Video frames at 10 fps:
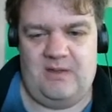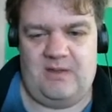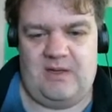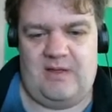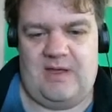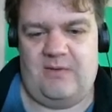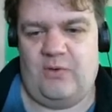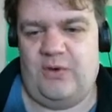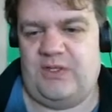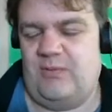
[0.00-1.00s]
Now that, of
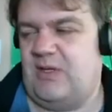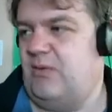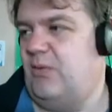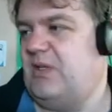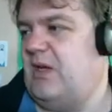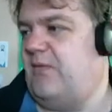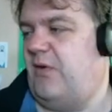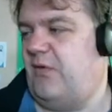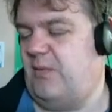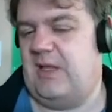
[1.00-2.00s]
course, would sound very
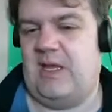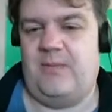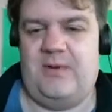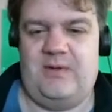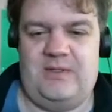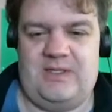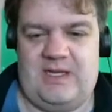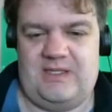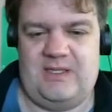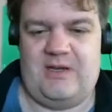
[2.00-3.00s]
familiar because
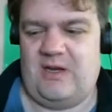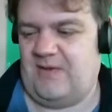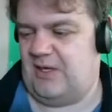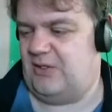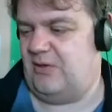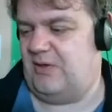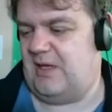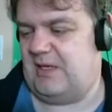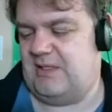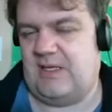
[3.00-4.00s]
that's the kind of attitude
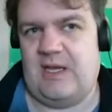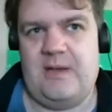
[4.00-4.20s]
that